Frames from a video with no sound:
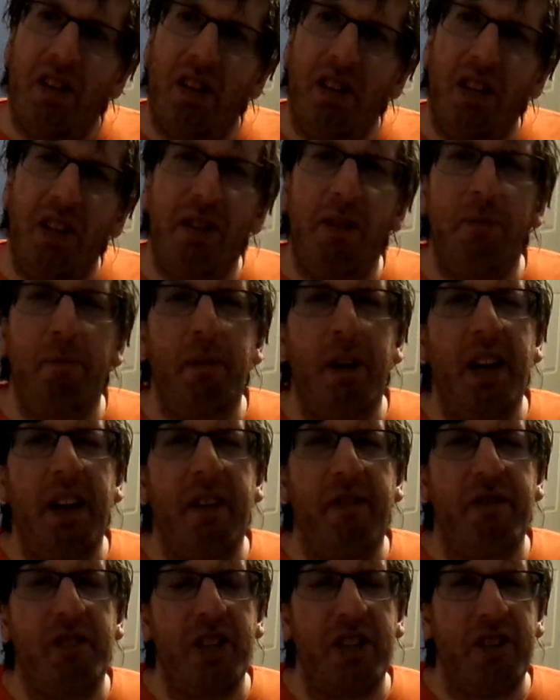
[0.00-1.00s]
You may
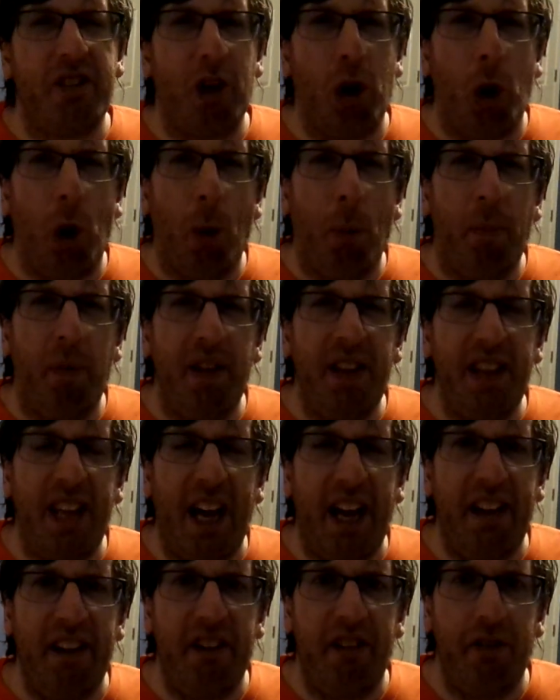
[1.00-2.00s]
have just opened
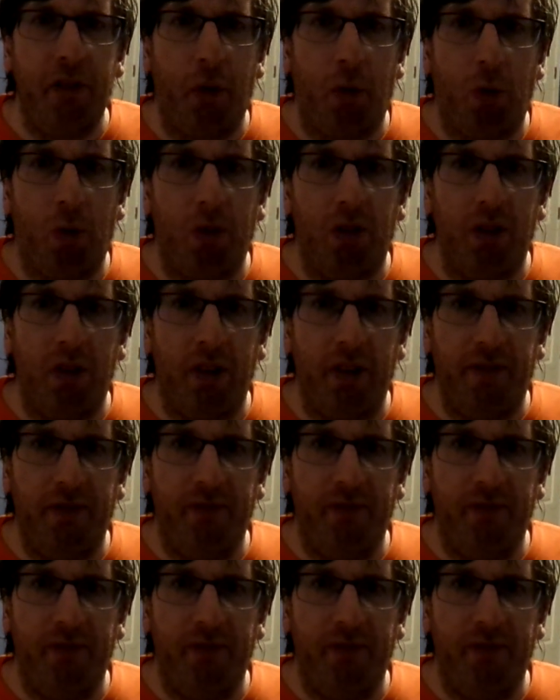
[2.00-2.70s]
that door.